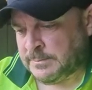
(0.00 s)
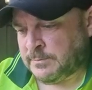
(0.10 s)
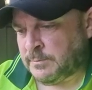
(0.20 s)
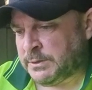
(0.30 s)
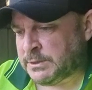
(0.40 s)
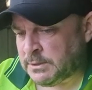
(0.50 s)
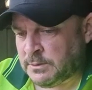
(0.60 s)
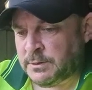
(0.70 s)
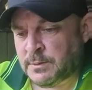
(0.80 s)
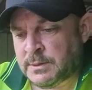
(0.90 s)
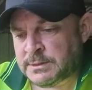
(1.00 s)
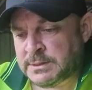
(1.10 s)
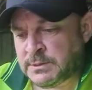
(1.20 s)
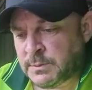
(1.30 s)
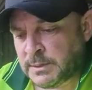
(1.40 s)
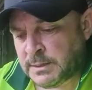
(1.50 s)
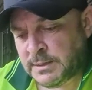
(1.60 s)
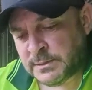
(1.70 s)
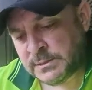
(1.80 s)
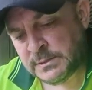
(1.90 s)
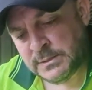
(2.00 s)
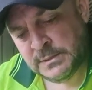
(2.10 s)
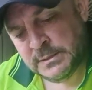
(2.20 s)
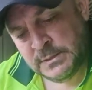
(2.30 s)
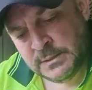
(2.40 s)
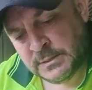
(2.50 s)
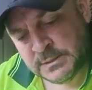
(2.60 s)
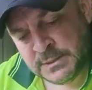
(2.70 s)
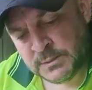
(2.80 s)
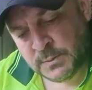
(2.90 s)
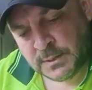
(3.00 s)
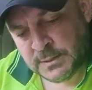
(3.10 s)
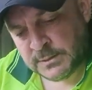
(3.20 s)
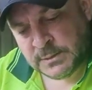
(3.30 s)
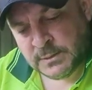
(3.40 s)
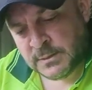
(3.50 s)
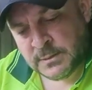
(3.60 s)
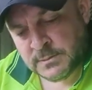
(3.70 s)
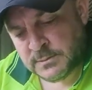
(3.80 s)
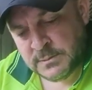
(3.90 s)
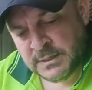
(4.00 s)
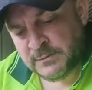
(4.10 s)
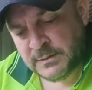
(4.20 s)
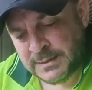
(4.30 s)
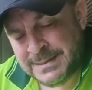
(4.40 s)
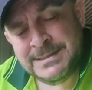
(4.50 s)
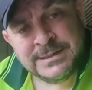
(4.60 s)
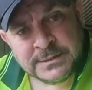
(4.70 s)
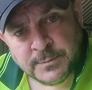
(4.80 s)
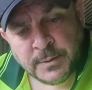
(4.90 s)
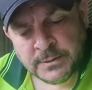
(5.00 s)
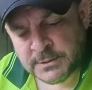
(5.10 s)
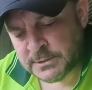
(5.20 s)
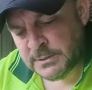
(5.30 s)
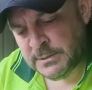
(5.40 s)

We do our Sedgwick kits. Our Sedgwick kits are even easier to polish.